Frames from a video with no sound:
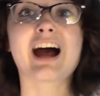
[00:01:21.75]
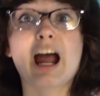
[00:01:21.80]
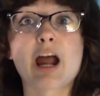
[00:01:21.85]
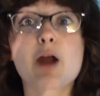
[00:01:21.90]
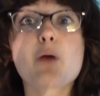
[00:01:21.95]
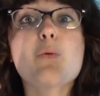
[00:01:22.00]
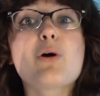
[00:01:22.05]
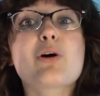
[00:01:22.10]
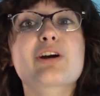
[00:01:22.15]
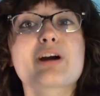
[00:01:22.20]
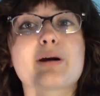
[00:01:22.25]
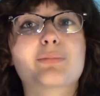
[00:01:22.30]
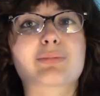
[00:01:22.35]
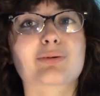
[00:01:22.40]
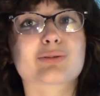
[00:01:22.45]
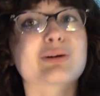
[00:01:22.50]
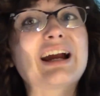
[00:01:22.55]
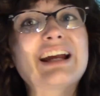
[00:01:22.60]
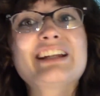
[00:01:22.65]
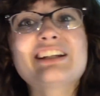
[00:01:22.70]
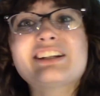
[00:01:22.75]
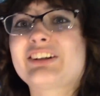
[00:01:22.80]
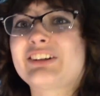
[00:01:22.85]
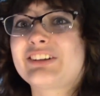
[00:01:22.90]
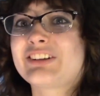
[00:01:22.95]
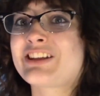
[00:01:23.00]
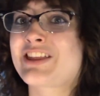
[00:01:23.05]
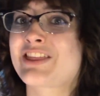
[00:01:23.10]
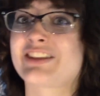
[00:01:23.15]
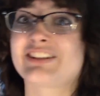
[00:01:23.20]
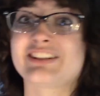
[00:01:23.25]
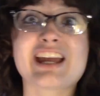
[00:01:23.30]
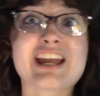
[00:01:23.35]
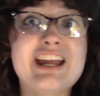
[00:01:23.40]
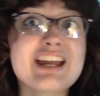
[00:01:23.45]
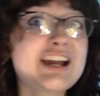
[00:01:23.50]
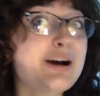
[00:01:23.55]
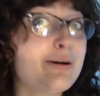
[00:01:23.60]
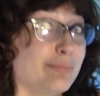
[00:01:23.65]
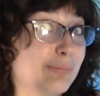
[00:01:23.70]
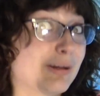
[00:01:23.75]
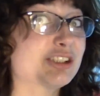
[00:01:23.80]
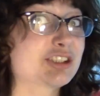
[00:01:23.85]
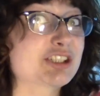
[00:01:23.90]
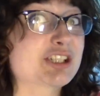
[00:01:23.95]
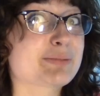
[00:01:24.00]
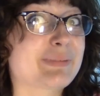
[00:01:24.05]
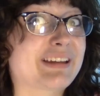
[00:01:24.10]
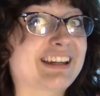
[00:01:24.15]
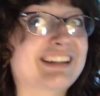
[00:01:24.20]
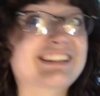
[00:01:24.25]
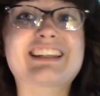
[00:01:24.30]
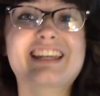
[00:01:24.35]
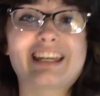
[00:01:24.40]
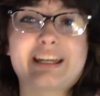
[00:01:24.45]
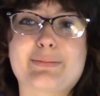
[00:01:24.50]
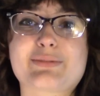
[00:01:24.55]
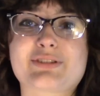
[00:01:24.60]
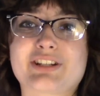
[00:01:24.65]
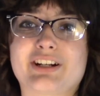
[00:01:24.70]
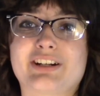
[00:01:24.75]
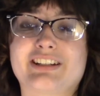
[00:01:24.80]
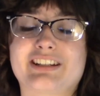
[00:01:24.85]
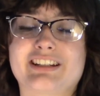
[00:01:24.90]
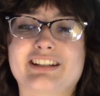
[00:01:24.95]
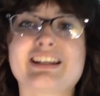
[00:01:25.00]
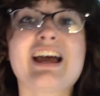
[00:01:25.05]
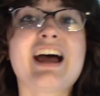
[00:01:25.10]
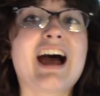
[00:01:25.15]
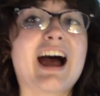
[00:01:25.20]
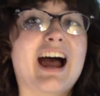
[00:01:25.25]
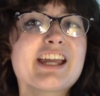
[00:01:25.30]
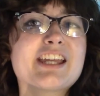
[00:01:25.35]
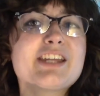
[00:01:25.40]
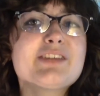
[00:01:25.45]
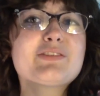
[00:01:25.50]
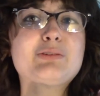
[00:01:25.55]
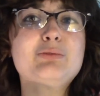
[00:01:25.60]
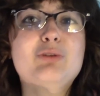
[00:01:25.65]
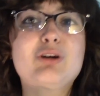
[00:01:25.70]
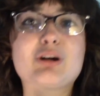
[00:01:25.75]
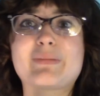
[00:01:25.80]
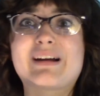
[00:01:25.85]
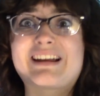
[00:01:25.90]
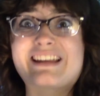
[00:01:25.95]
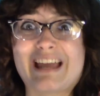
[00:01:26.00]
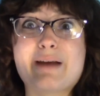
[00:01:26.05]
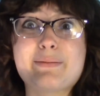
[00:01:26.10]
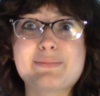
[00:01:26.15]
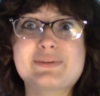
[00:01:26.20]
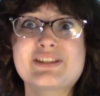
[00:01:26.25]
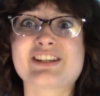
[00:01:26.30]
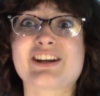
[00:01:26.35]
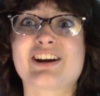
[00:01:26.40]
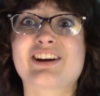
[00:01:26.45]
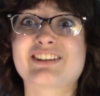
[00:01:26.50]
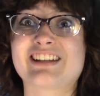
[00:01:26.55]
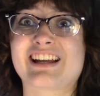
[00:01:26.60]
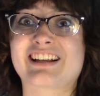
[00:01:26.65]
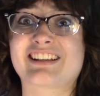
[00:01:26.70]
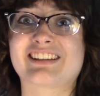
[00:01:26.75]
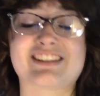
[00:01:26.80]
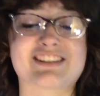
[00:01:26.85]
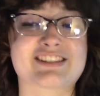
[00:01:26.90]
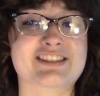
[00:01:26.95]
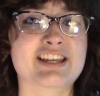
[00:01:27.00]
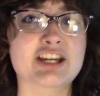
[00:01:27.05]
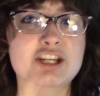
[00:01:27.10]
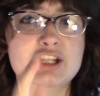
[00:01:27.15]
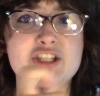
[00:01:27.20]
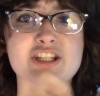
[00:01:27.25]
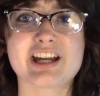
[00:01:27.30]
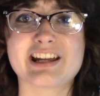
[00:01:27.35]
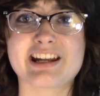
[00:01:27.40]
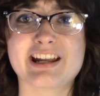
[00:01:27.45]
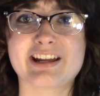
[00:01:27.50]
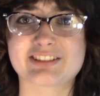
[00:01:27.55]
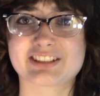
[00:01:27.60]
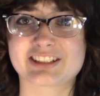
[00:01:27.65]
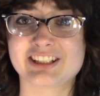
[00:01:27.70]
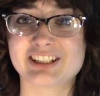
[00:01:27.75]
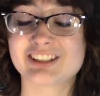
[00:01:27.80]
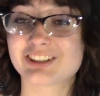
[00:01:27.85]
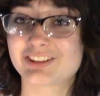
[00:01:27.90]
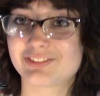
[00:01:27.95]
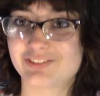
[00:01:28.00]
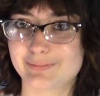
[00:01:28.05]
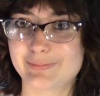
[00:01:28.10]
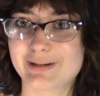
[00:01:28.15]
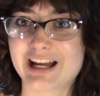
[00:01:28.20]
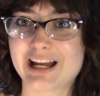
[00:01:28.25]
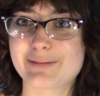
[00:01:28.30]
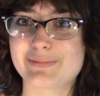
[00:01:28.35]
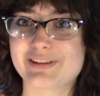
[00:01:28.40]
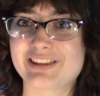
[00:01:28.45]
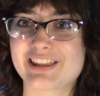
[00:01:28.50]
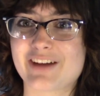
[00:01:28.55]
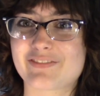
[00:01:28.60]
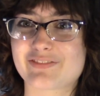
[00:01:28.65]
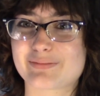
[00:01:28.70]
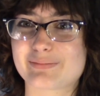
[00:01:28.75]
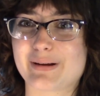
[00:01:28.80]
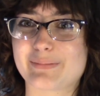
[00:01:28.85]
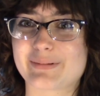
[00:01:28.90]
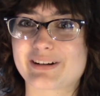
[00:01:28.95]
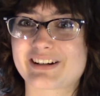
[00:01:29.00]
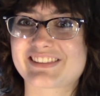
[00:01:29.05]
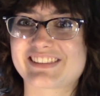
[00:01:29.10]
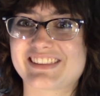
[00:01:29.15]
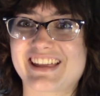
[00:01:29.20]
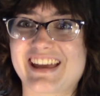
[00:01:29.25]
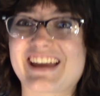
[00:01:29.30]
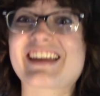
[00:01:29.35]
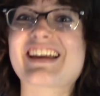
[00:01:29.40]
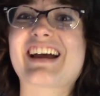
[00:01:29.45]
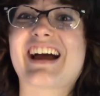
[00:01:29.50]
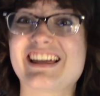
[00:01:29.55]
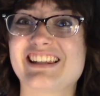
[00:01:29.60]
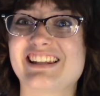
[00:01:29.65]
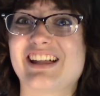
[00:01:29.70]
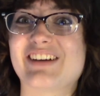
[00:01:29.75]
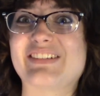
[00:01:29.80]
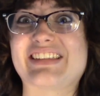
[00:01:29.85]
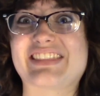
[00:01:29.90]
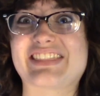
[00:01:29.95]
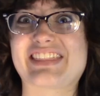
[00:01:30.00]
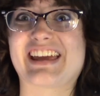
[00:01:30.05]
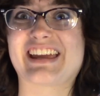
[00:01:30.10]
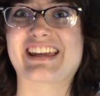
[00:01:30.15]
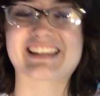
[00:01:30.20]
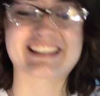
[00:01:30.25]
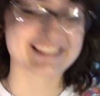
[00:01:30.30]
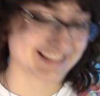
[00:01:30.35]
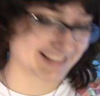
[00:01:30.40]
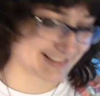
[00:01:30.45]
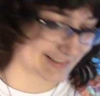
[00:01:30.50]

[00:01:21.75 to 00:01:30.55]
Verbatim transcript: I woke up bright and early the day marching band camp started. I even wore my MCR necklace. Shout out to Kira for buying me that for my birthday. I love it, thanks.